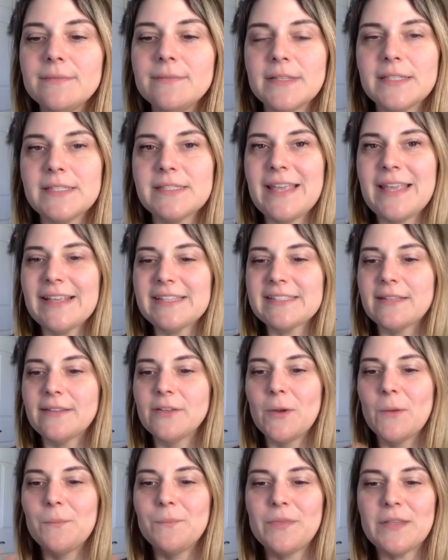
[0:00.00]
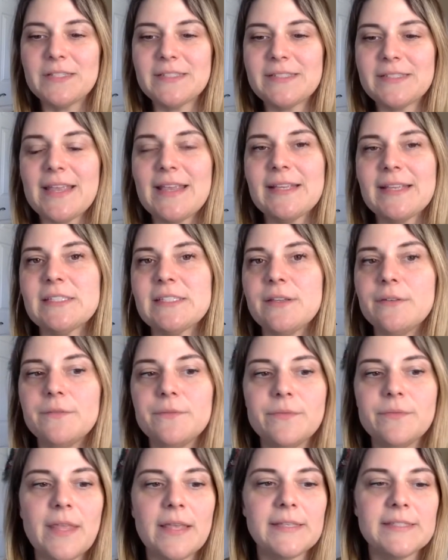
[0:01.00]
This takes
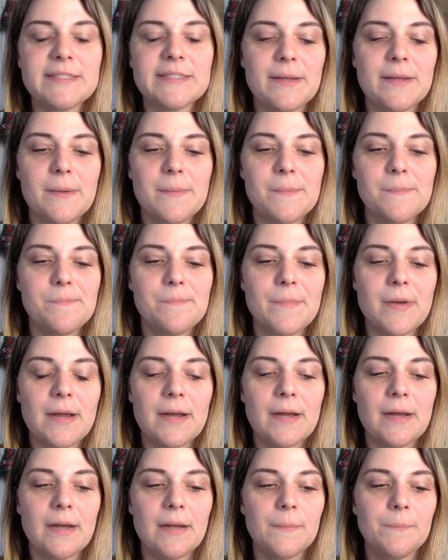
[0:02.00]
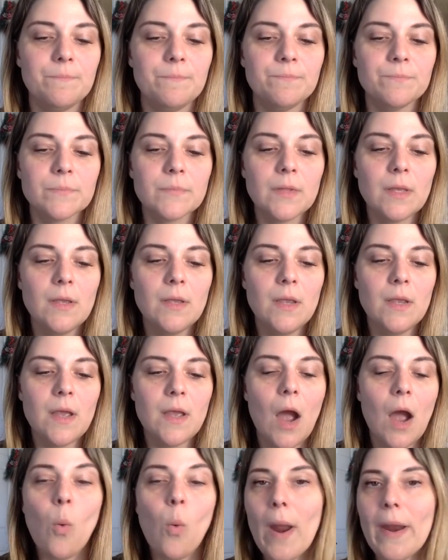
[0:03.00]
some
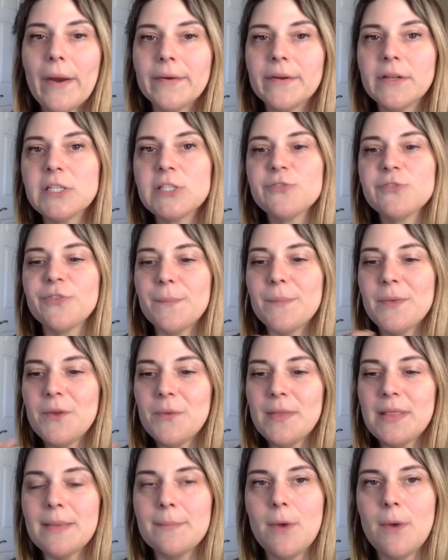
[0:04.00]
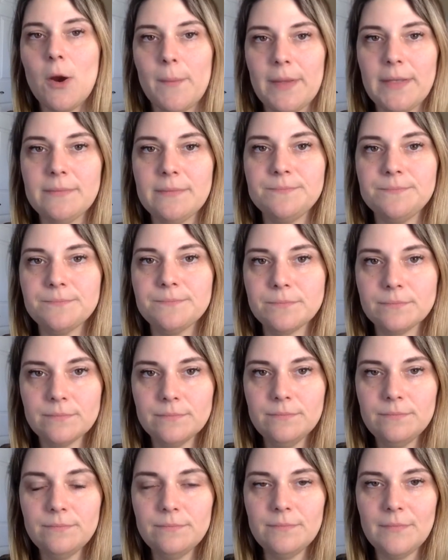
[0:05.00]
awareness from you in the moment,
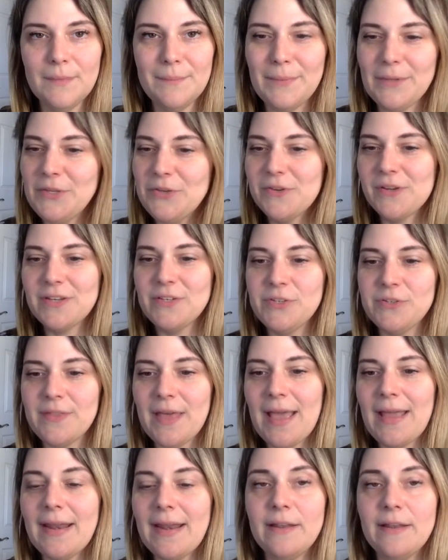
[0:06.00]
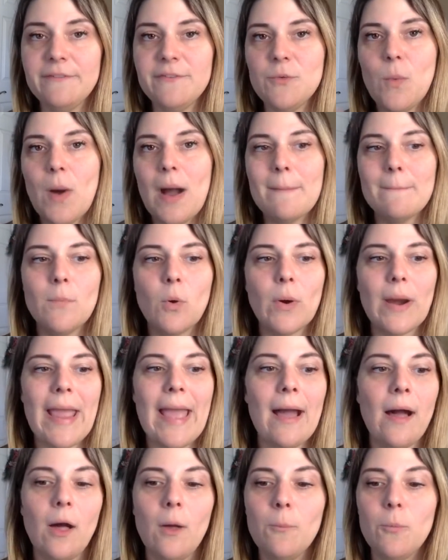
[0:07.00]
but you can do that. And if you want more
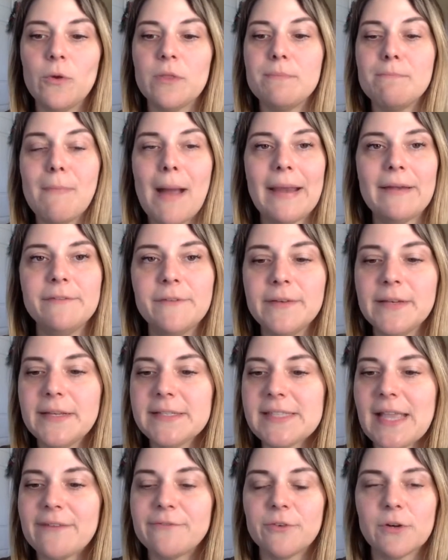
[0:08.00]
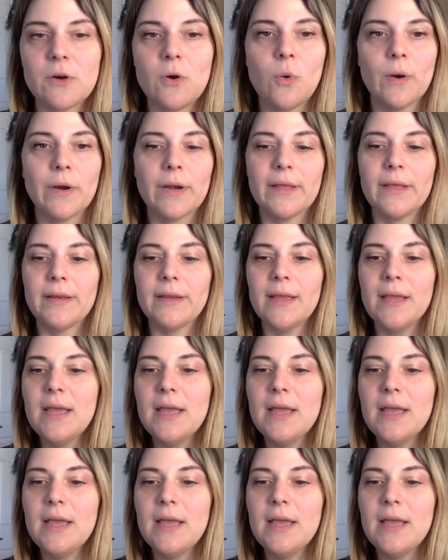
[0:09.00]
help with mindfulness, I've recorded